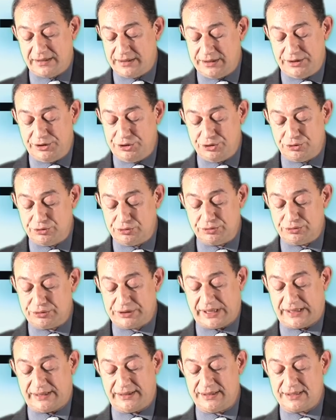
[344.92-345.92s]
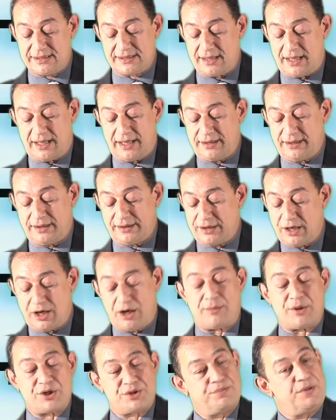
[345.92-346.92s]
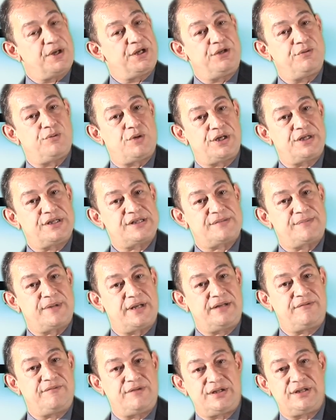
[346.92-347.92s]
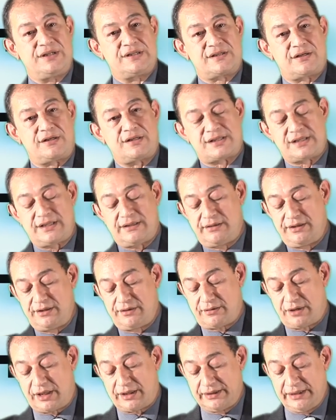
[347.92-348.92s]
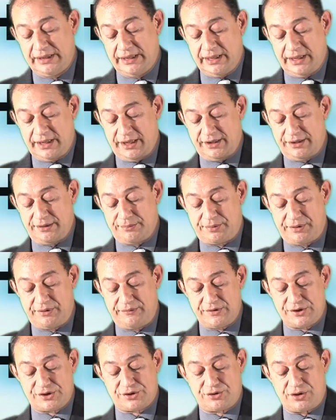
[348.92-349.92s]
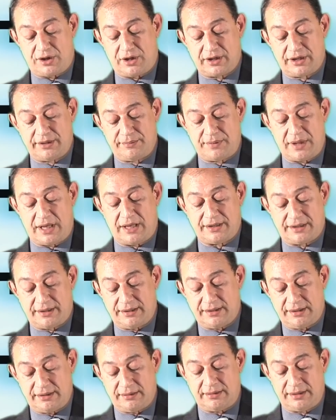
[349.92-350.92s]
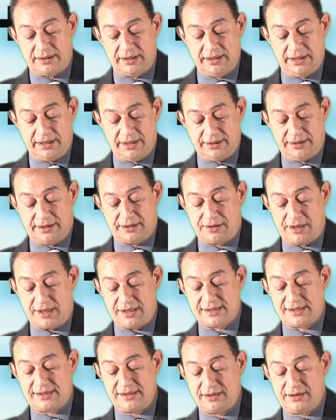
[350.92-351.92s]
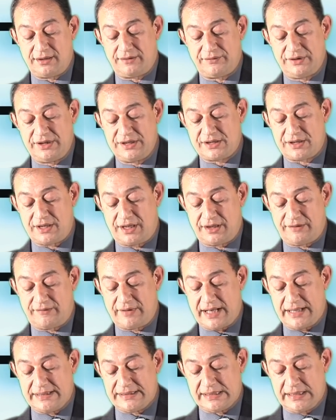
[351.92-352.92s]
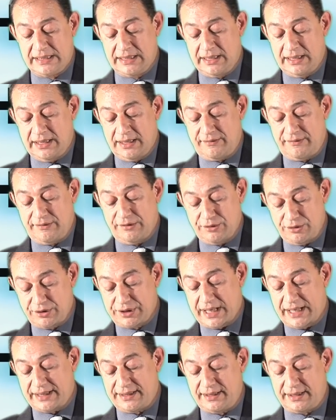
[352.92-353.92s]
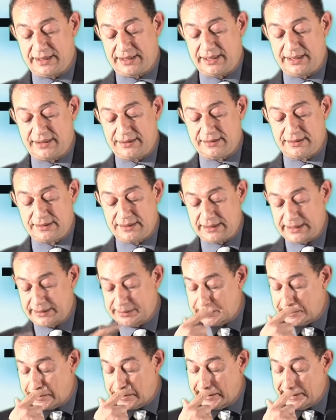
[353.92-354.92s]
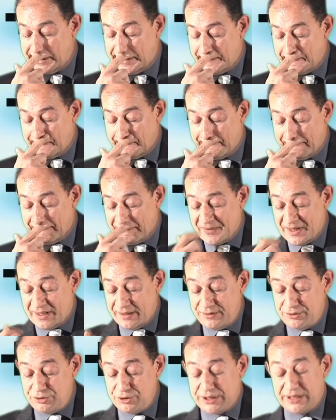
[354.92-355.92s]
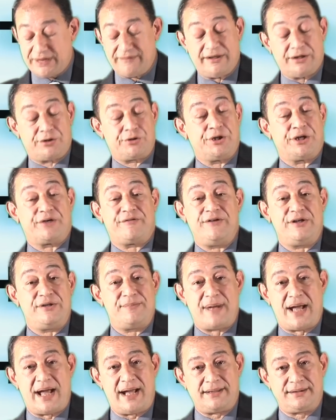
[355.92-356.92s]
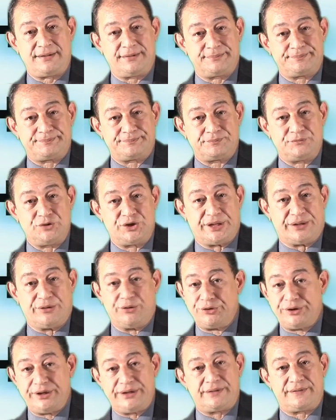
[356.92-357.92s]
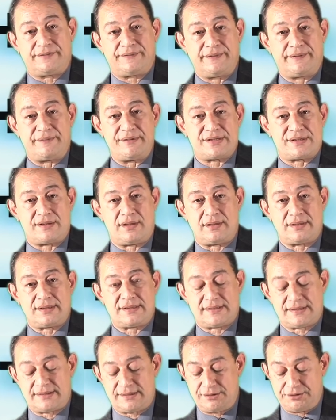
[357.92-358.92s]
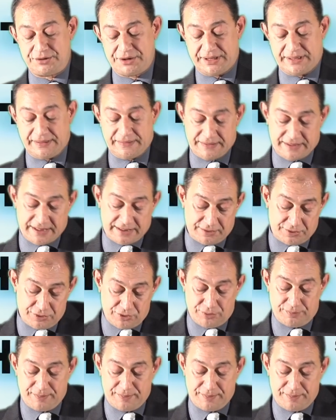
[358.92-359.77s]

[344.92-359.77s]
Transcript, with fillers: you can decide on how much money you want to spend. We discussed earlier on in the previous talk about the, the costing of these kind of ads. We'll look at it again later on. You get very quick feedback. You can audit the results. You can then go